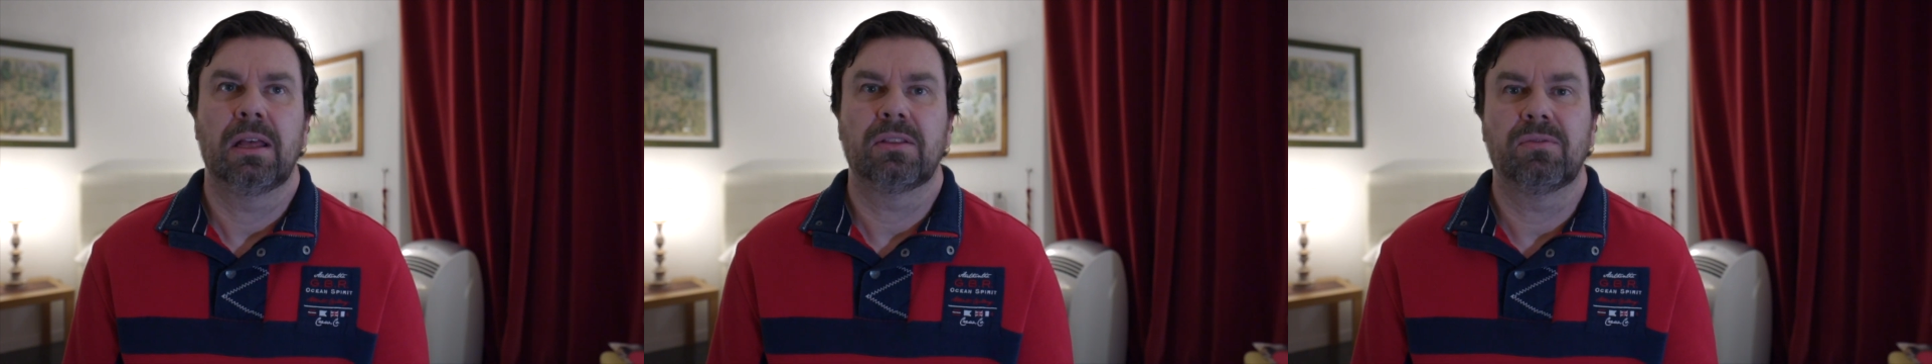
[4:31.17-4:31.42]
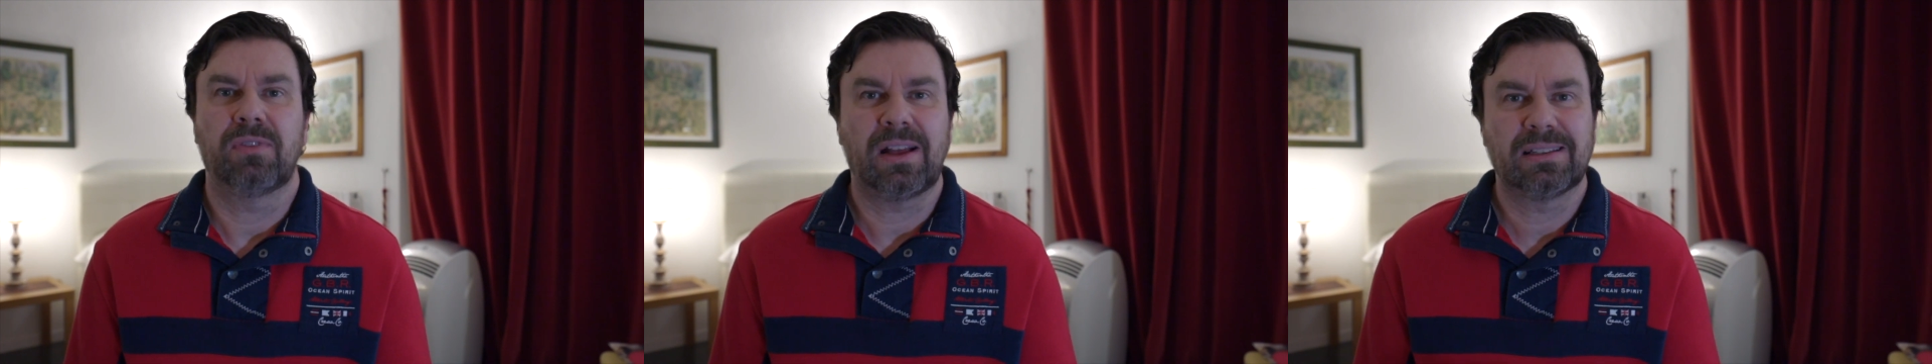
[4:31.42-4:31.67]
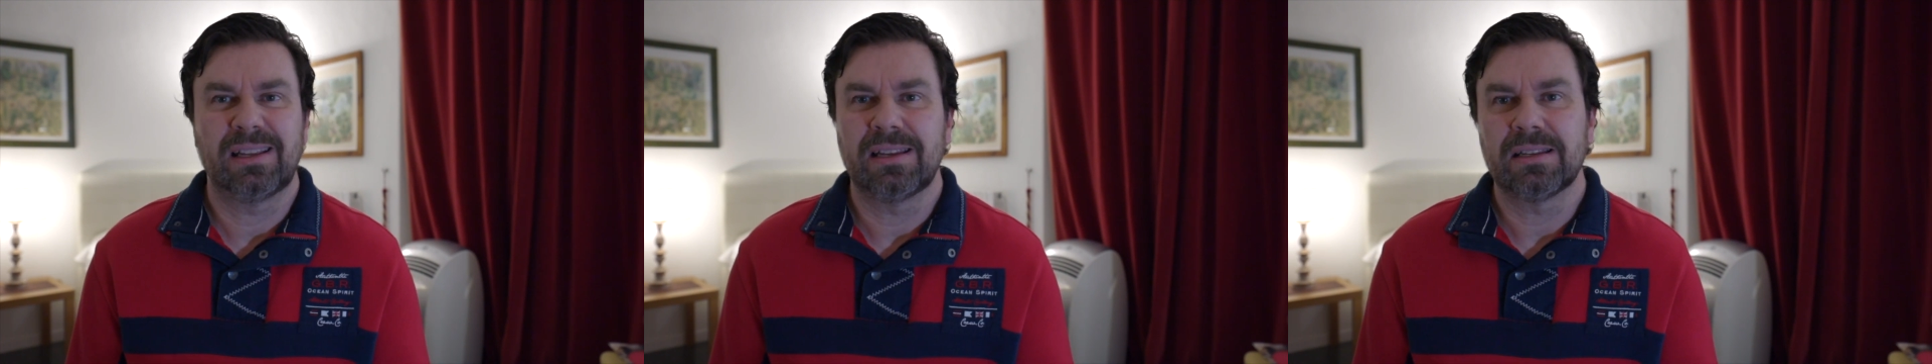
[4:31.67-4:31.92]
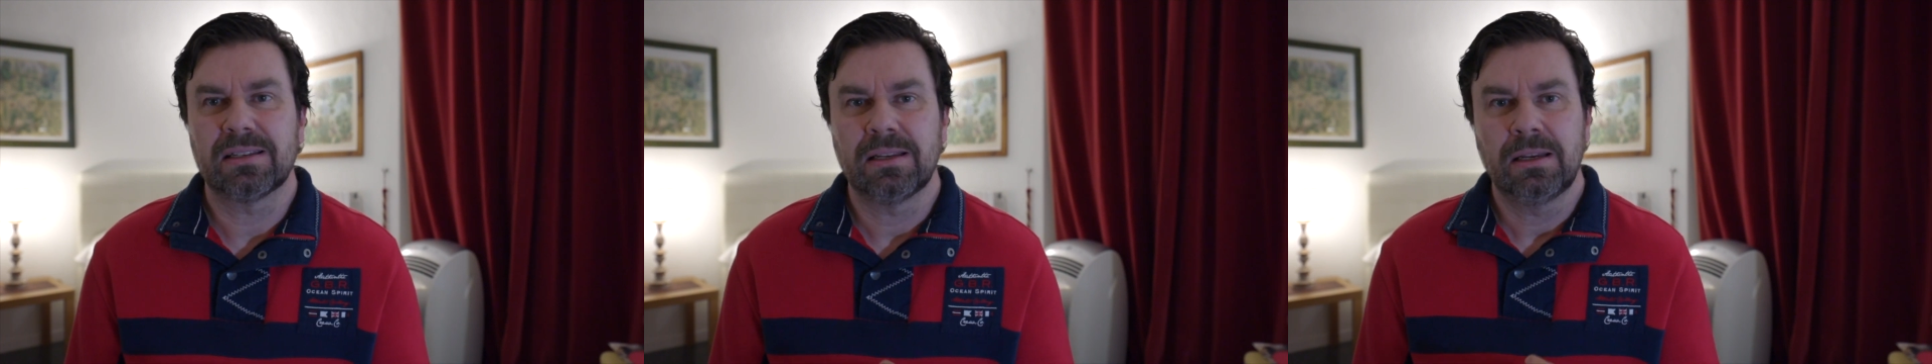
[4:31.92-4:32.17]
The fact
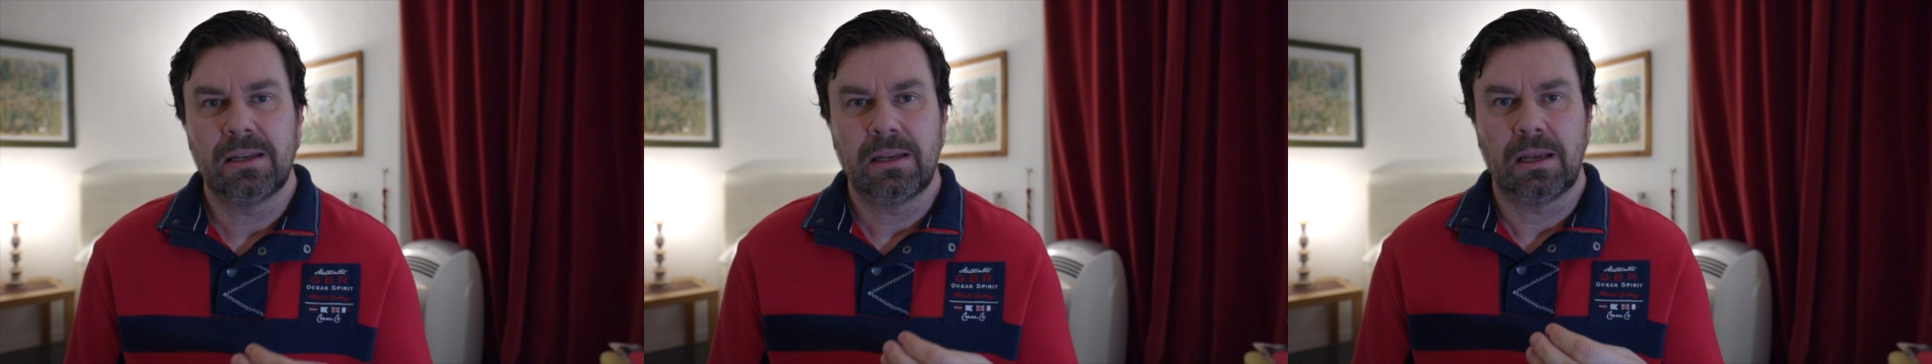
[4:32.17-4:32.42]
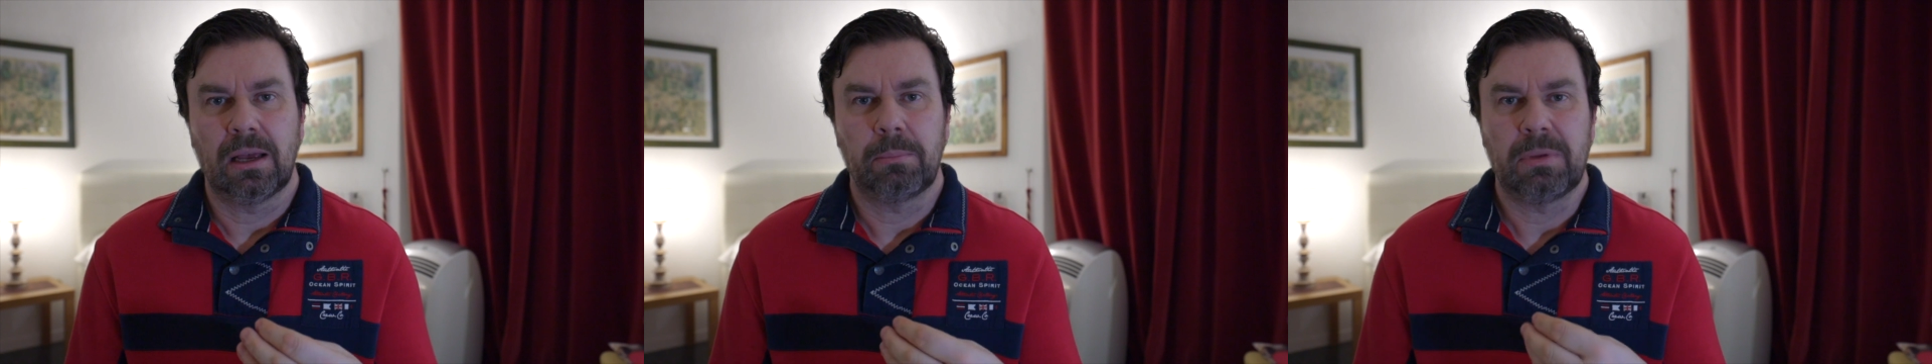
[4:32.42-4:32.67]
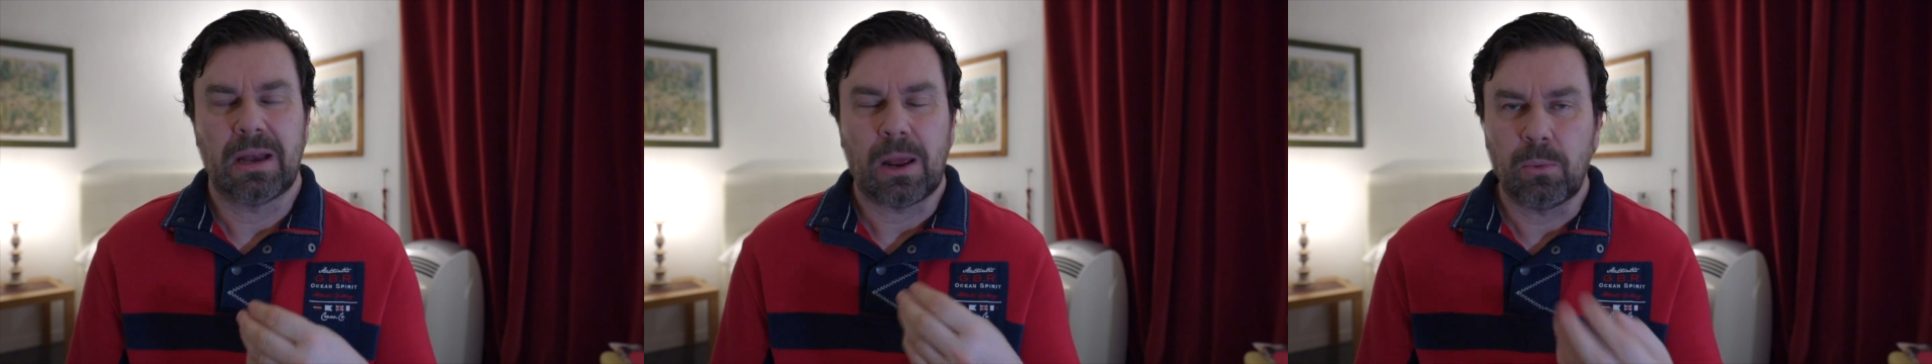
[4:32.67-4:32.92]
is, I mean, I